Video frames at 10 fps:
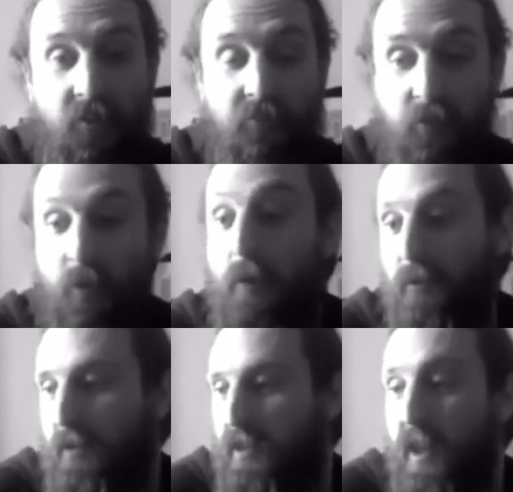so I was
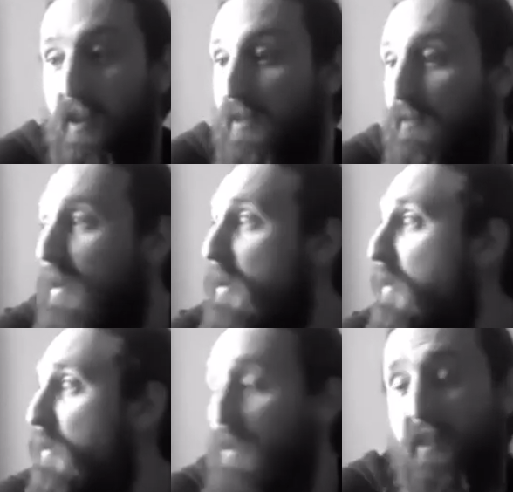always jealous of
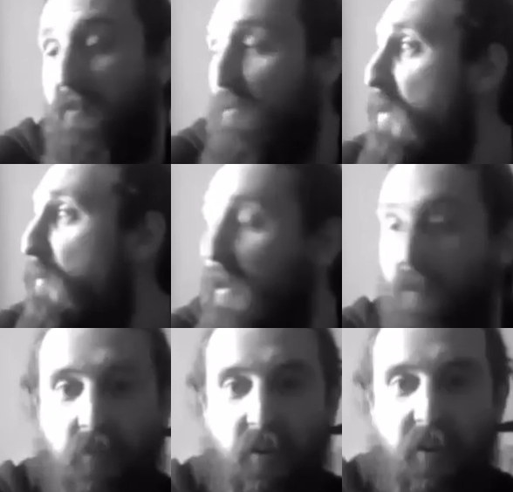Chris in a weird way, because I
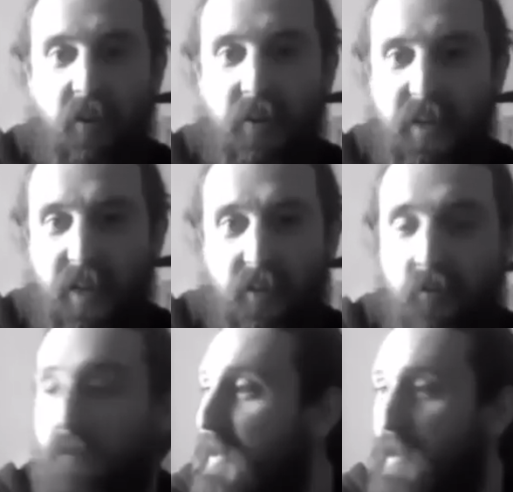was like, oh, he gets to
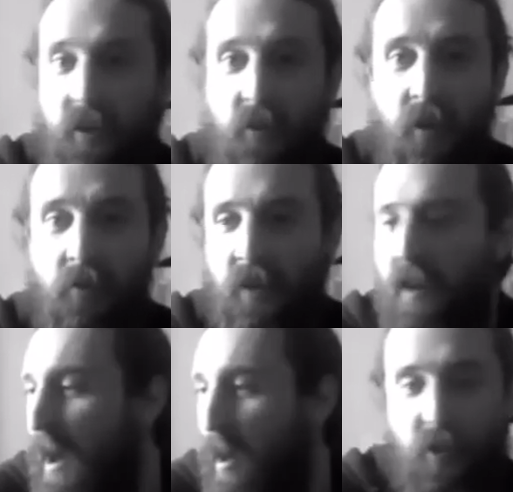do all these solos.
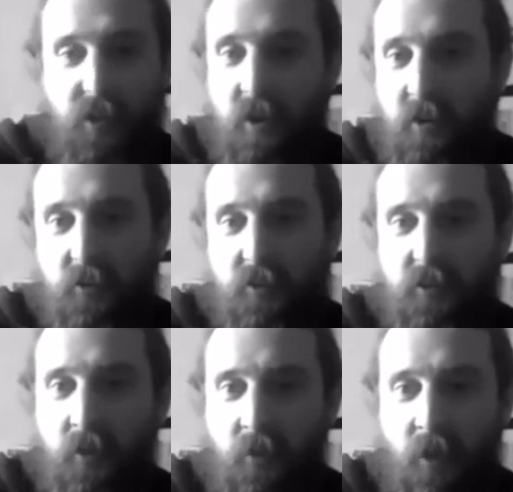I wish I could
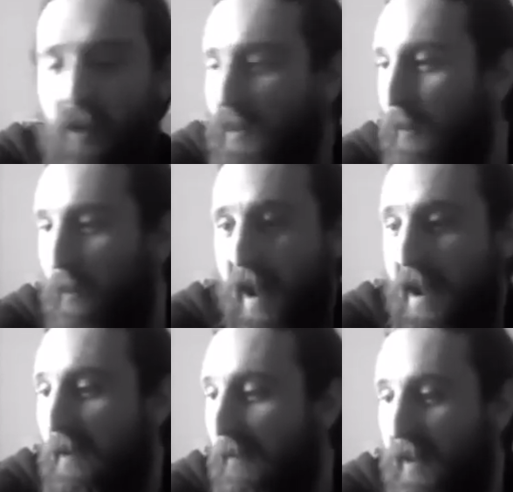solo. I don't know
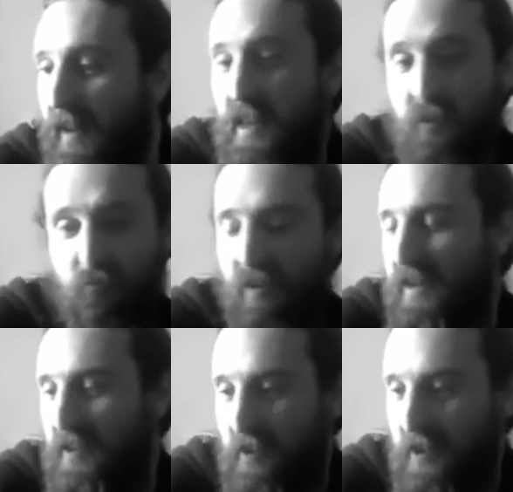how. He's
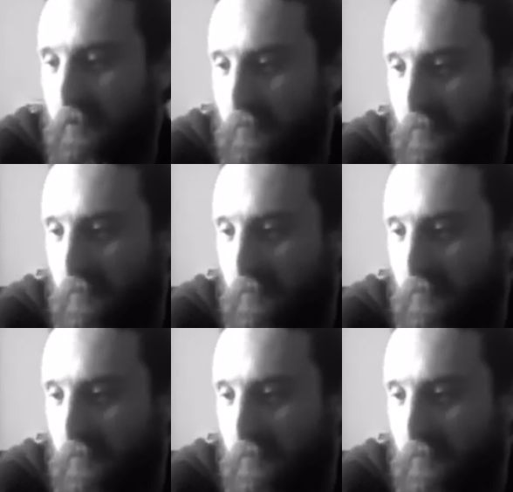really good at them.